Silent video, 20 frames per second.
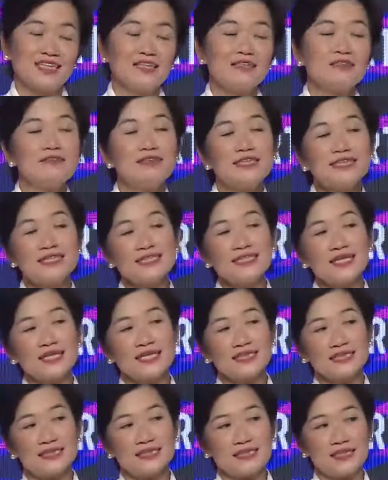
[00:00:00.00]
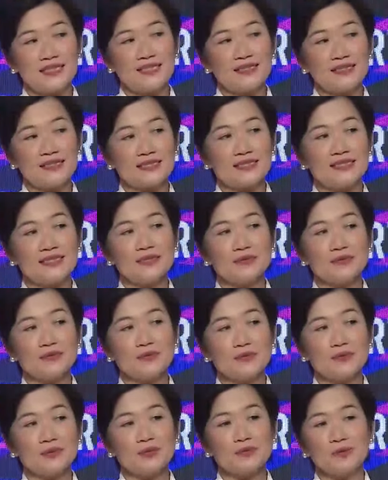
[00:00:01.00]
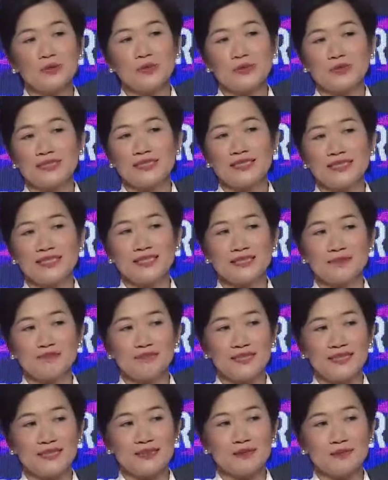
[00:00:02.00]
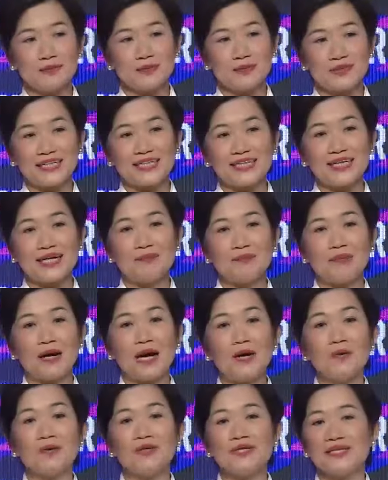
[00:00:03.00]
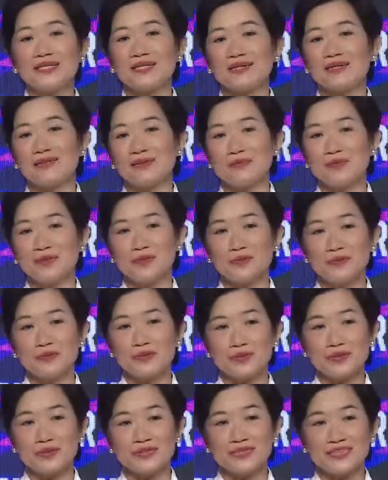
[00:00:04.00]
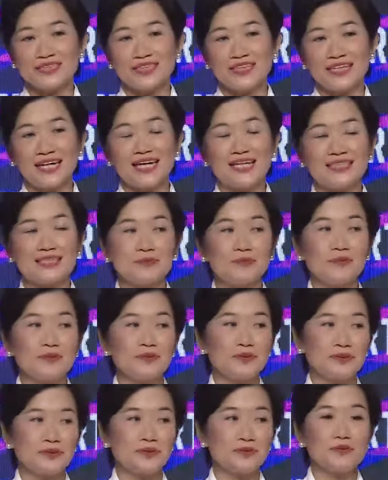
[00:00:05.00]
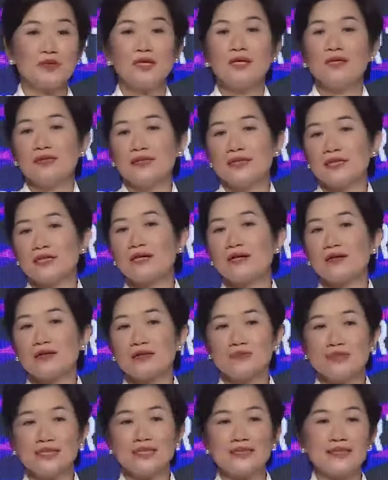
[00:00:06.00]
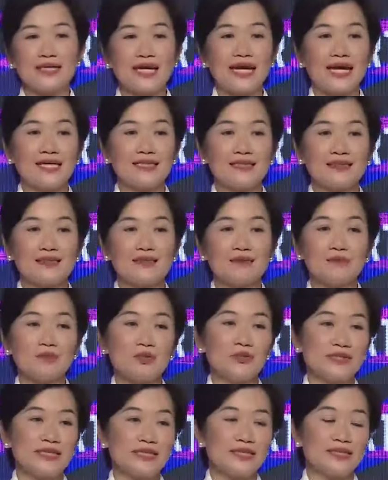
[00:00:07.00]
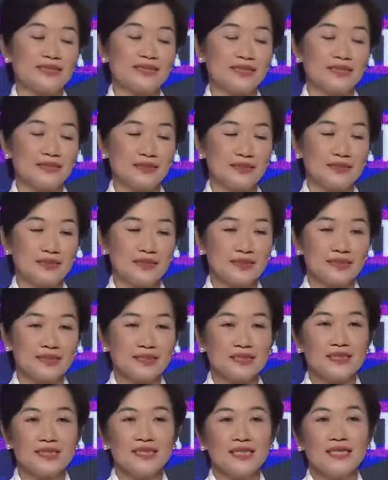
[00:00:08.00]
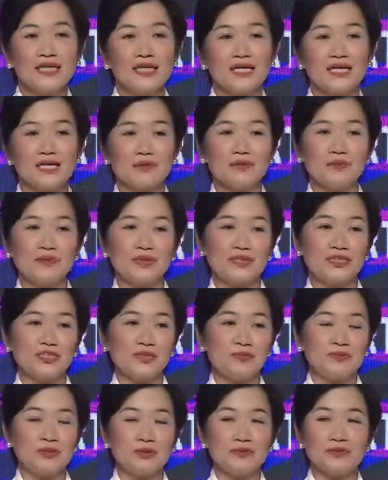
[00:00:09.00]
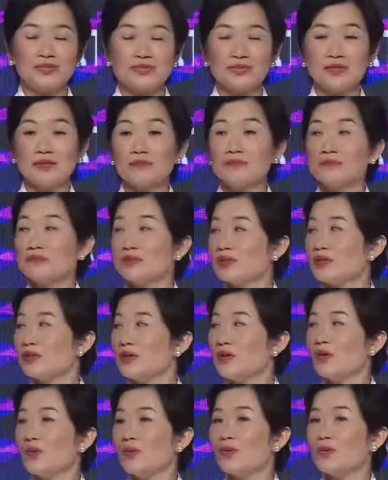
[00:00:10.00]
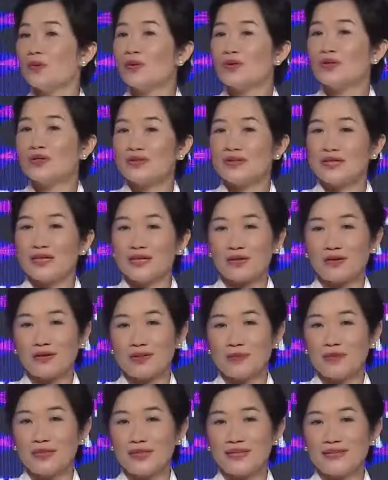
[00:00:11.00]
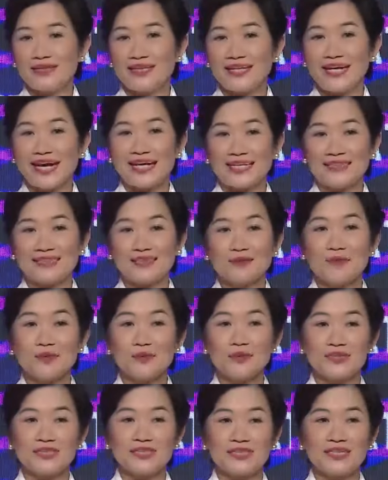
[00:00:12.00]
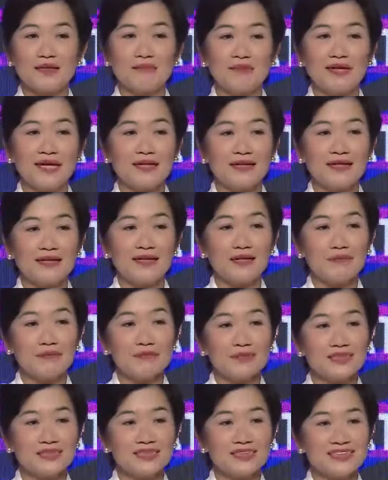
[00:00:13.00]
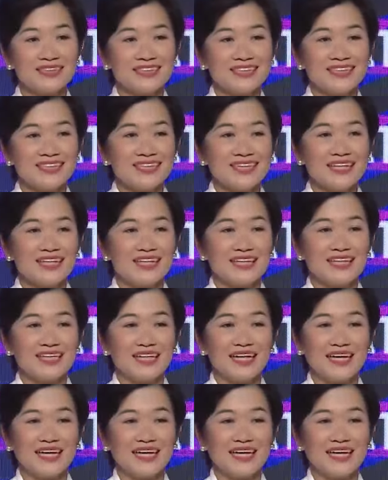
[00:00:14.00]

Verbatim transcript: The reason I say that Singapore is more interested in being the most A I-powered economy in the world, as opposed to the economy that has the most data centers uh, with G P Us in them, or the economy that has the most um, L L Ms, uh,